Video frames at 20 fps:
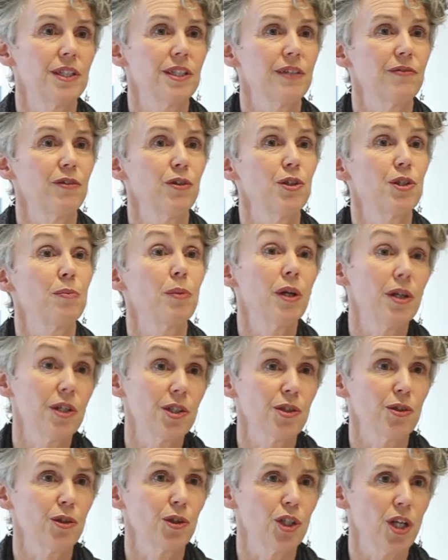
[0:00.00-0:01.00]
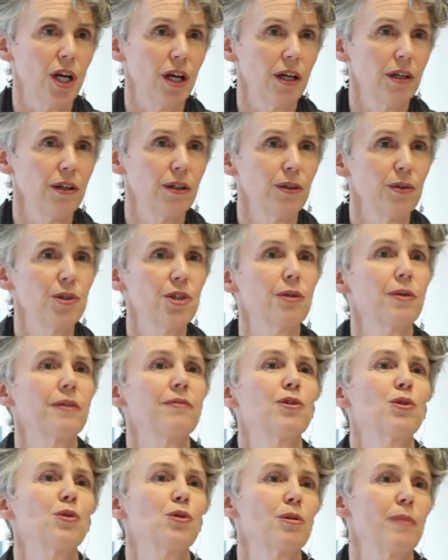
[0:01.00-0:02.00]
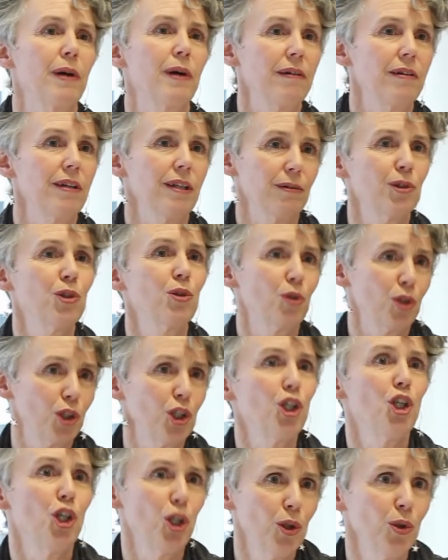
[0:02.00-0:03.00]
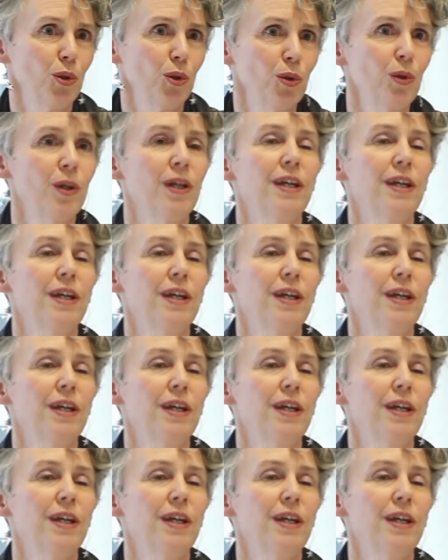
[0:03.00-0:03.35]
I've used a personal tone. So I've talked about, you know, talking to you.